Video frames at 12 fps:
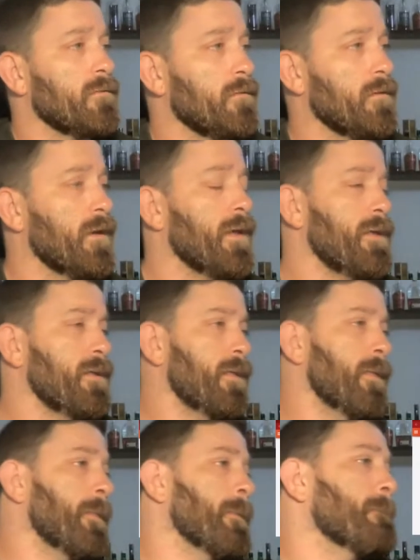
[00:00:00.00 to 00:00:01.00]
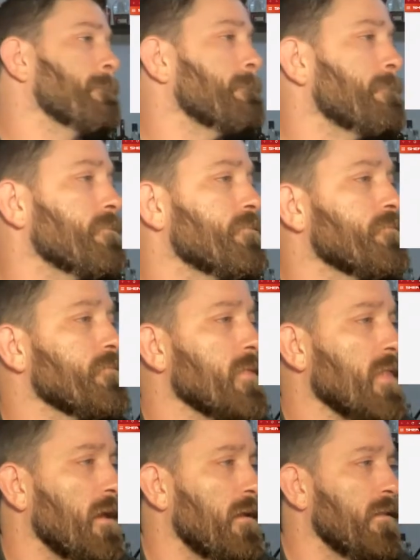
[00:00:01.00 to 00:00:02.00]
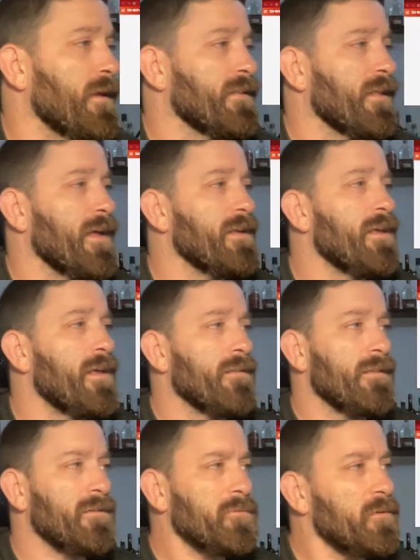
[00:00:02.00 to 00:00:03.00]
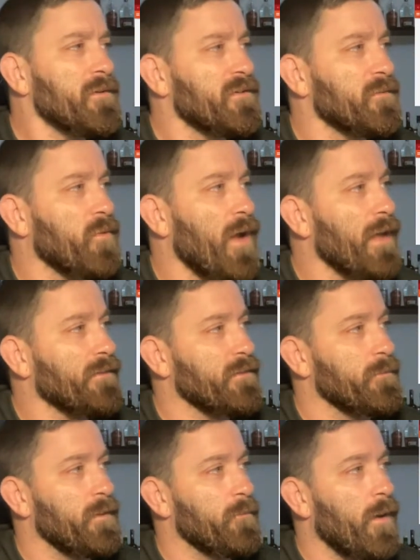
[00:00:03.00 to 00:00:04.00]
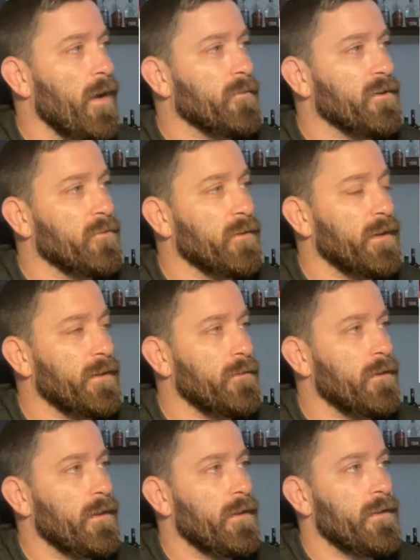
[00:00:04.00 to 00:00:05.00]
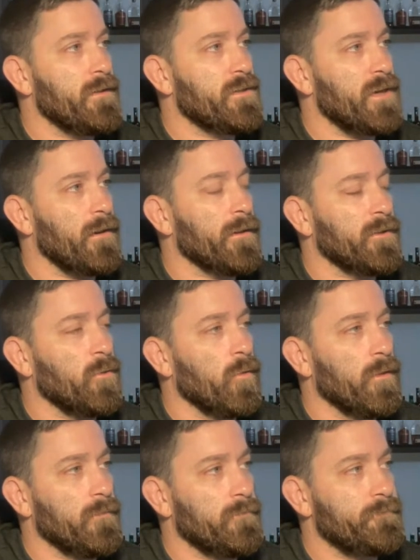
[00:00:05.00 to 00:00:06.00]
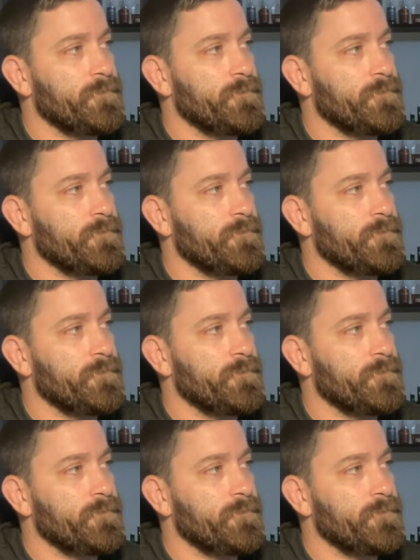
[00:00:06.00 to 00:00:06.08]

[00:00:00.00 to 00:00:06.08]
Okay. I like that. This one is surprising to me. Bobby Green, Jared Gordon.